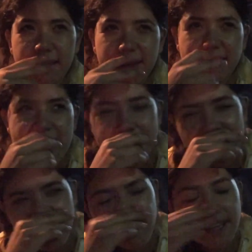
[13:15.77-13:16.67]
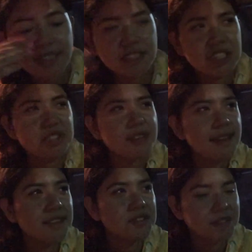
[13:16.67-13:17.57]
And then my friend, she tried
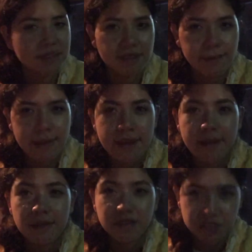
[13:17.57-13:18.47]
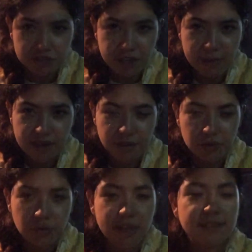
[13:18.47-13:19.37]
to trick them, so she tried making a
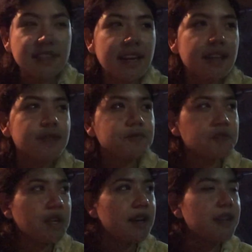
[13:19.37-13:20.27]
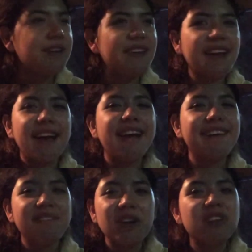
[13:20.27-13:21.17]
noise, and they're like,
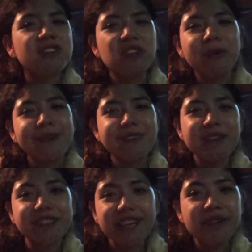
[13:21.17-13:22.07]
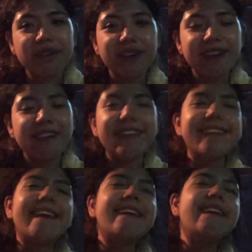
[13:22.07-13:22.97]
"We know it's you. We can see your shadow doing it." And I was like,
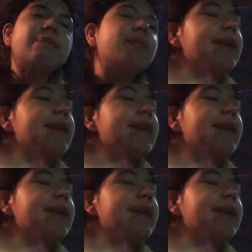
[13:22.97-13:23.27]
"Damn."